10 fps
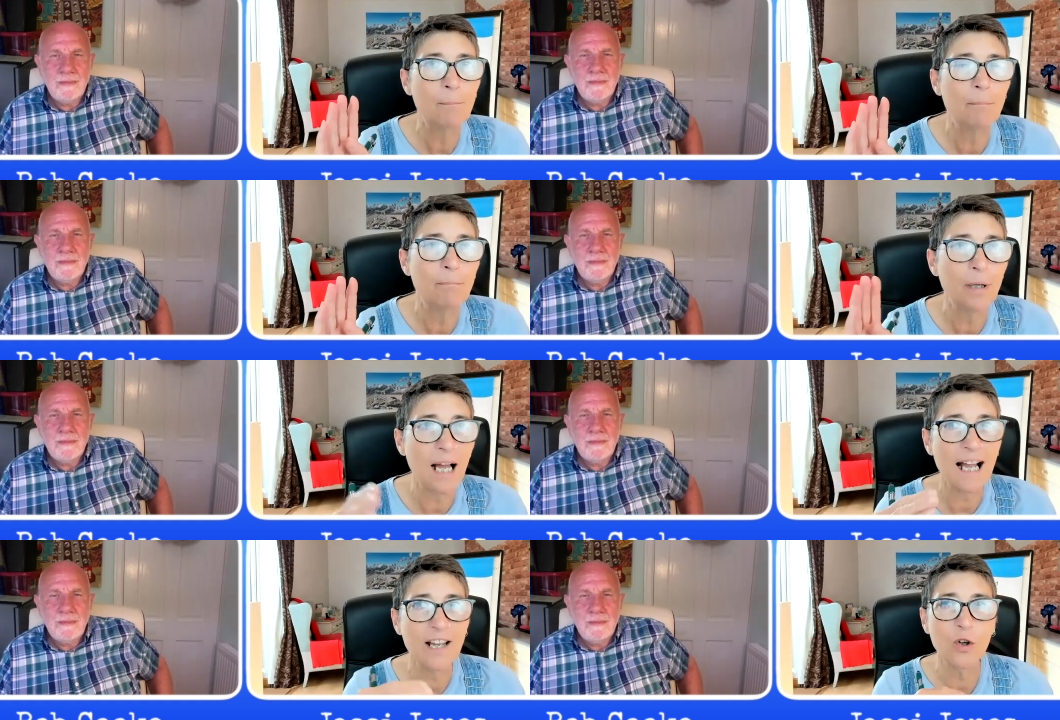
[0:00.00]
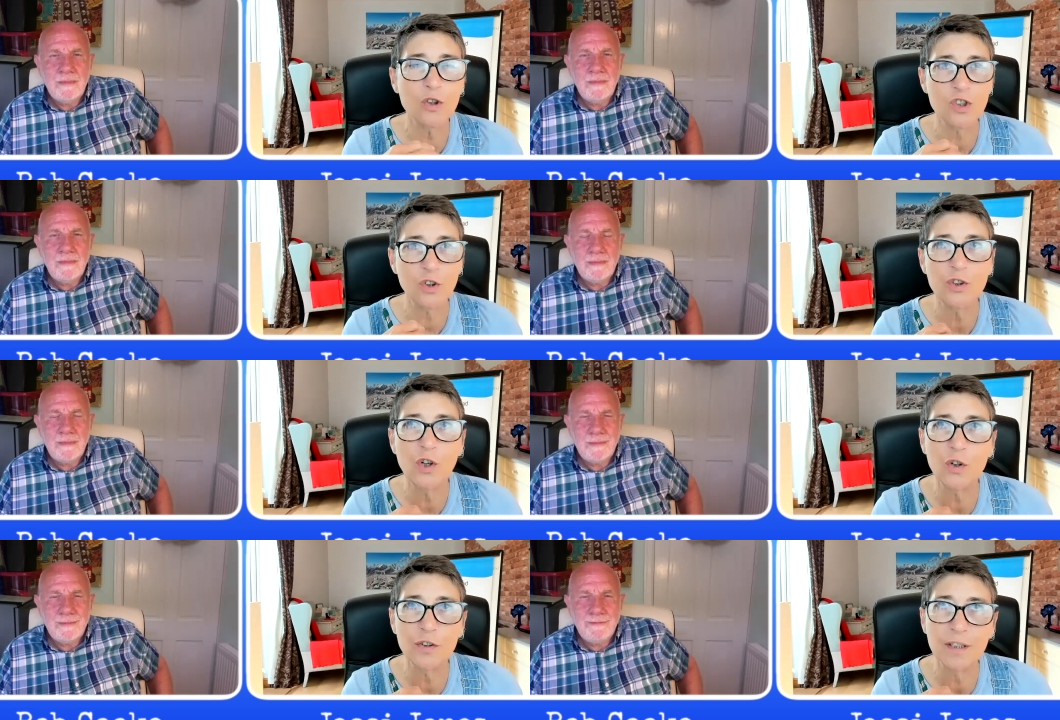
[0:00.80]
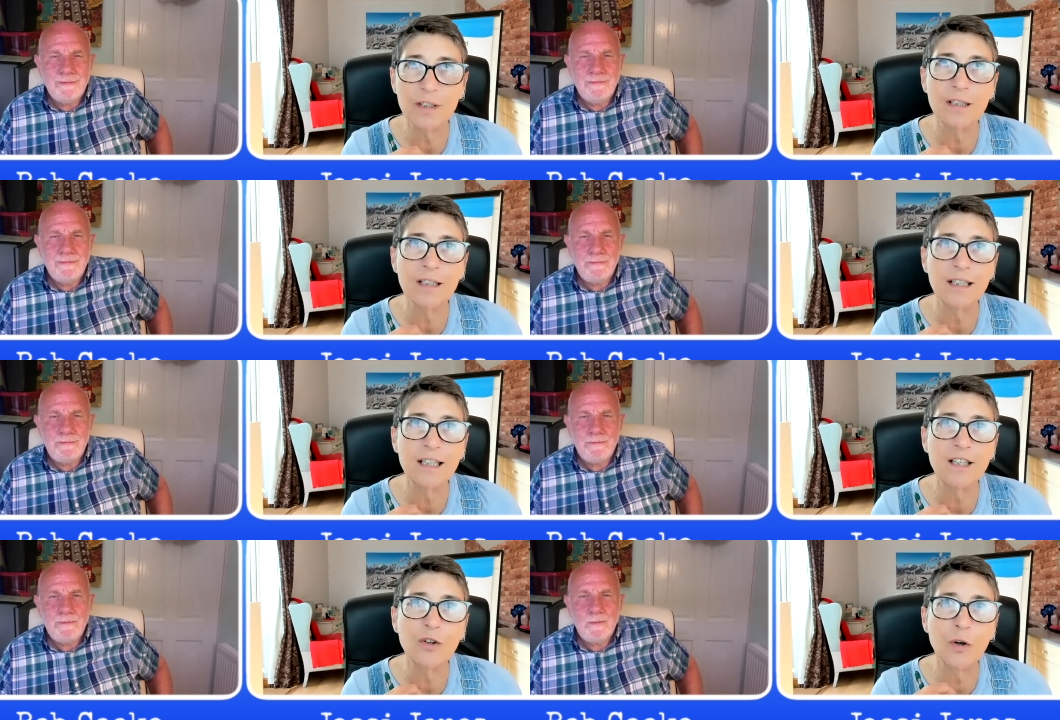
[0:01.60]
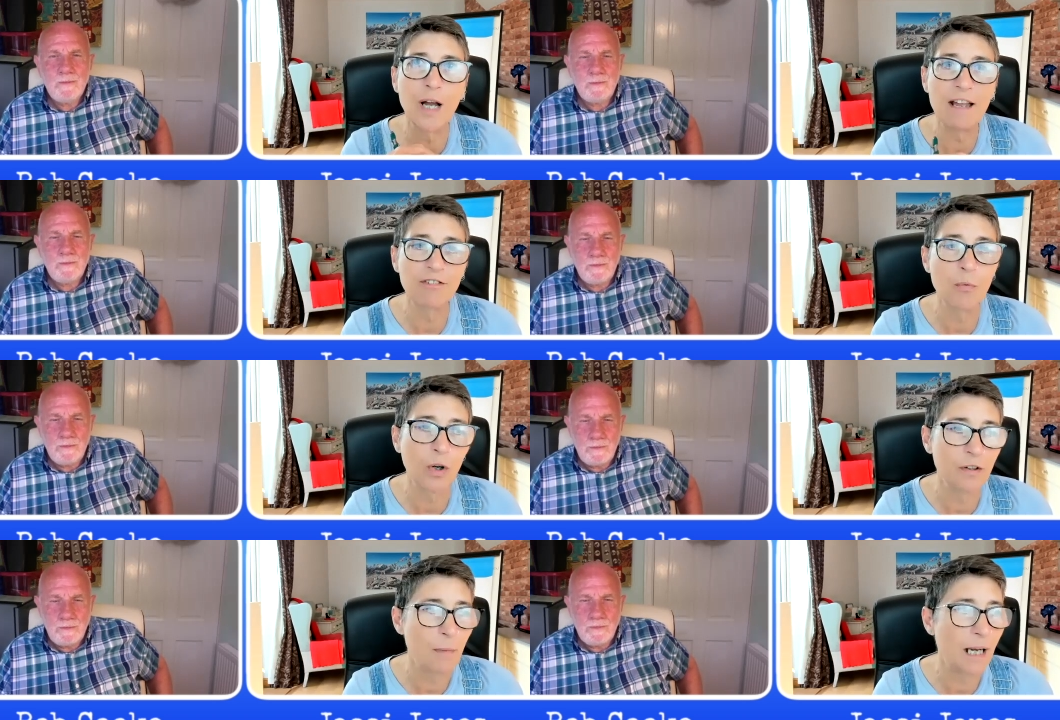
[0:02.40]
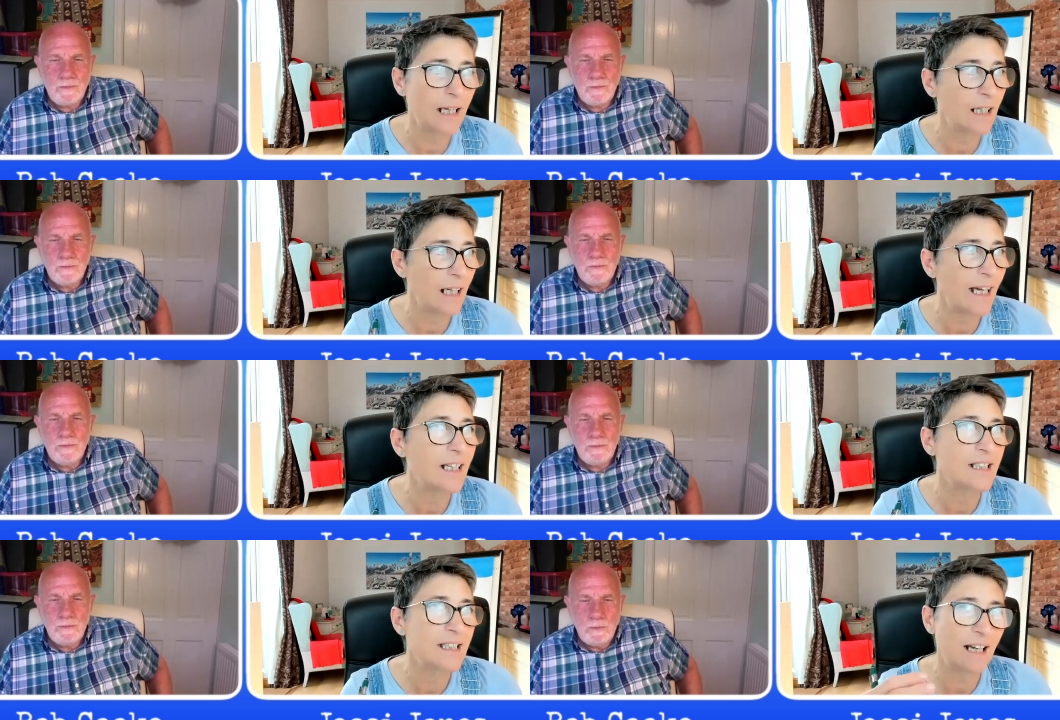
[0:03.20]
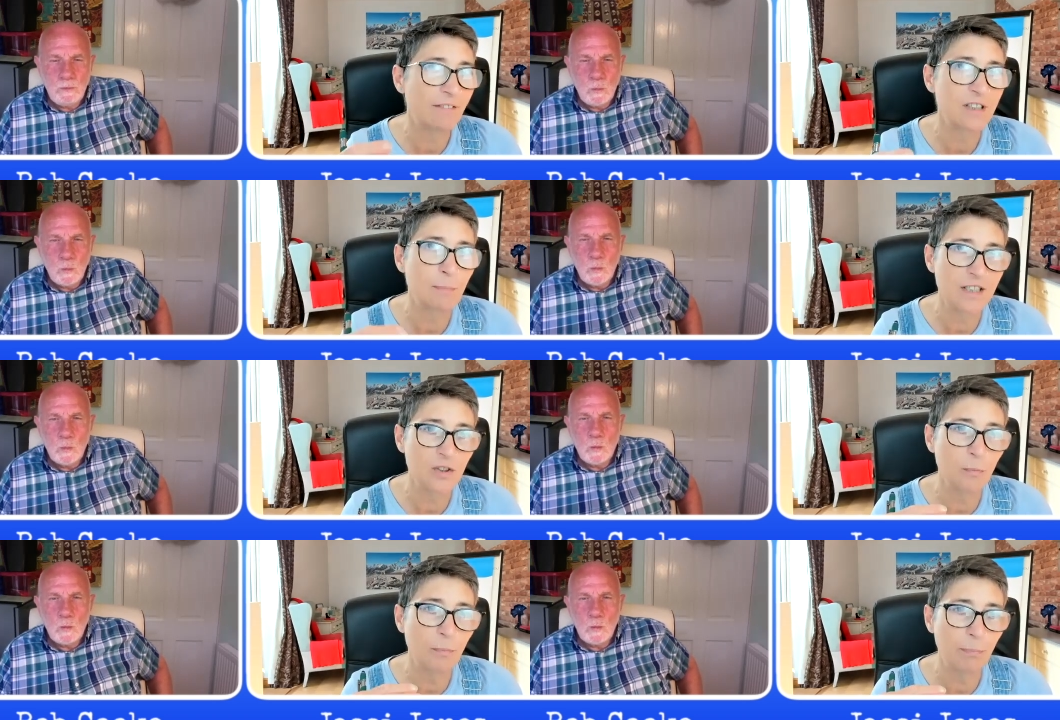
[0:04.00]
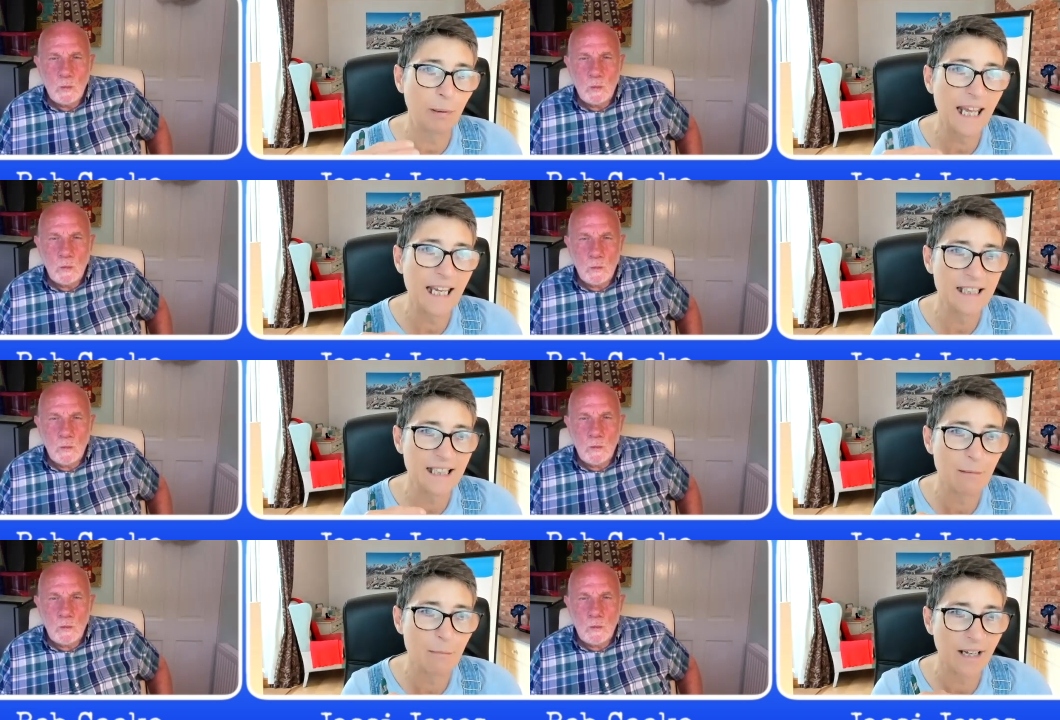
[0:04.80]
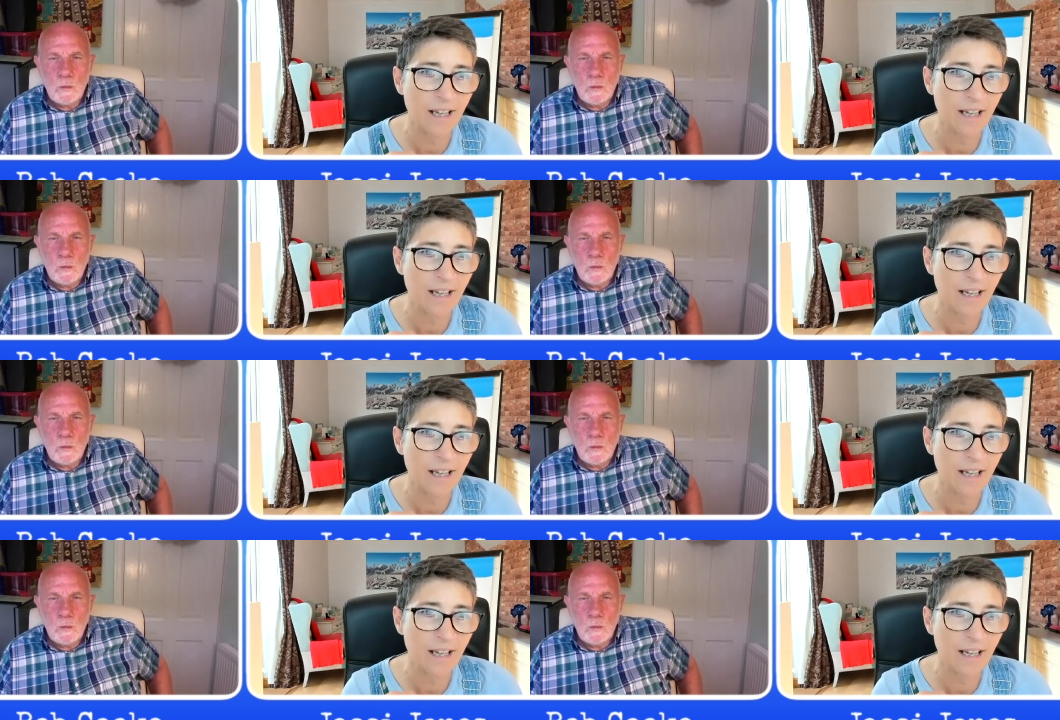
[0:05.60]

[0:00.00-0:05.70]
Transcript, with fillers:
Speaker 1: but I also know that you know every one of my clients have a special place in my